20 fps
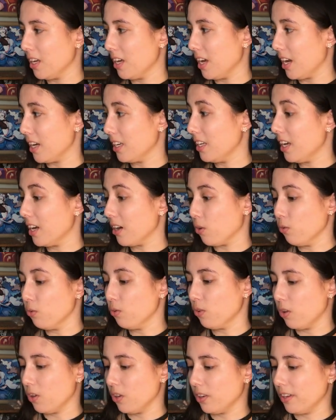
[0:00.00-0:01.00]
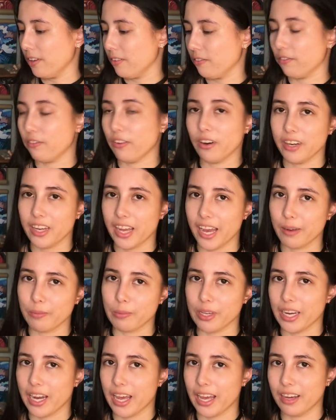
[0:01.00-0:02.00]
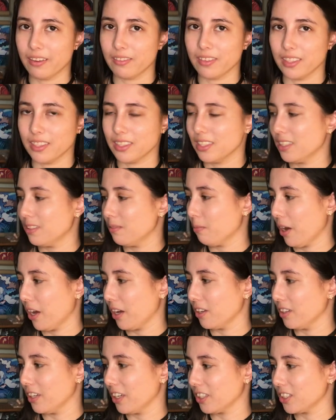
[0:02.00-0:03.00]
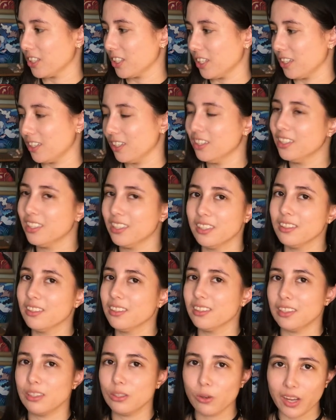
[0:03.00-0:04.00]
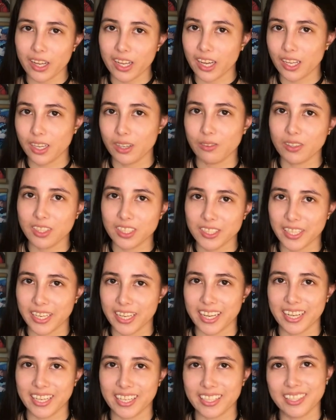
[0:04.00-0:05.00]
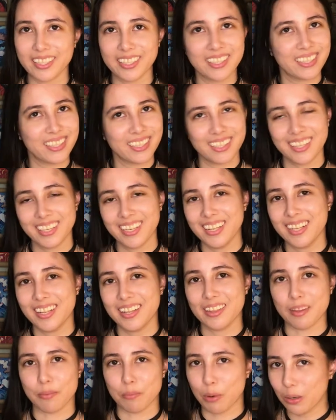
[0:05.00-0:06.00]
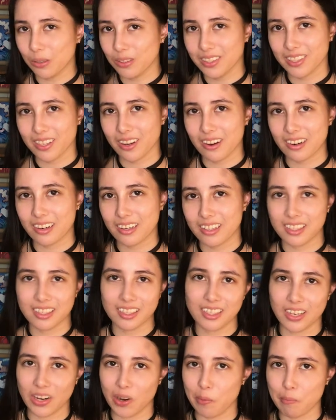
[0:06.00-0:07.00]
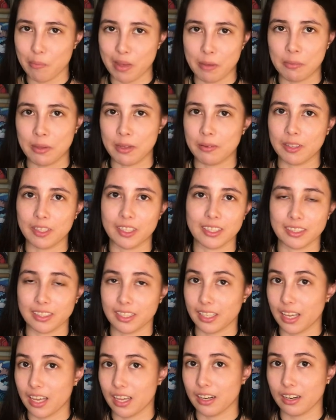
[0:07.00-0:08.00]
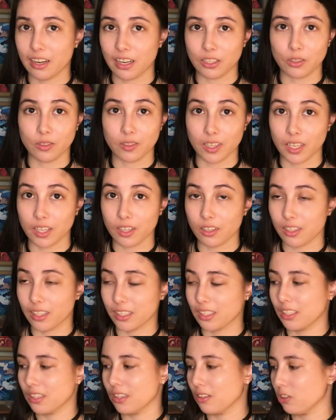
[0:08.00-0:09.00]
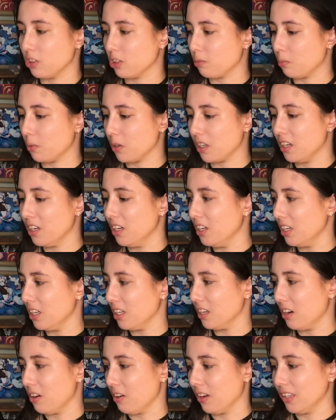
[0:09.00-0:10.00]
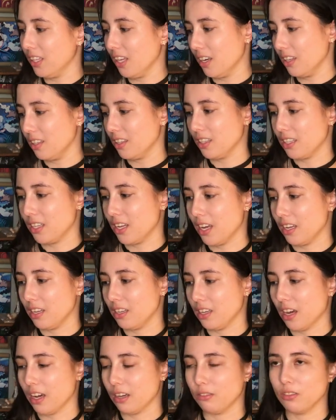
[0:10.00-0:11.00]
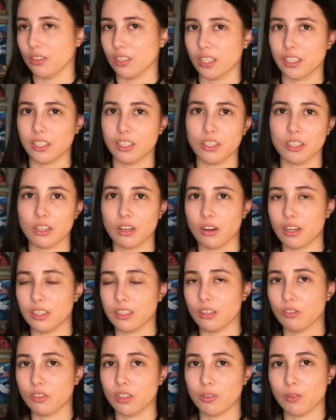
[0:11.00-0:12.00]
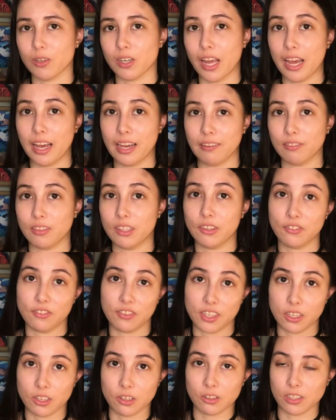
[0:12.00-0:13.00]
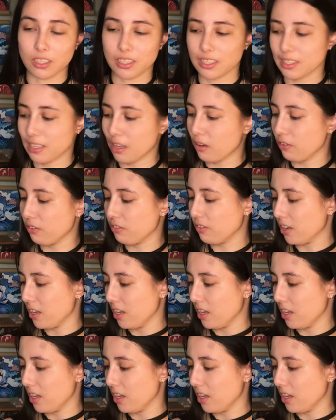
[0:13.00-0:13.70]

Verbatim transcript: And yeah, overall, very happy to have this in my collection. Do I kind of wish I had the postcard, you know, maybe because again, I do like collecting those, but you know, at the end of the day, I feel like, you know, I definitely want to have the figure itself.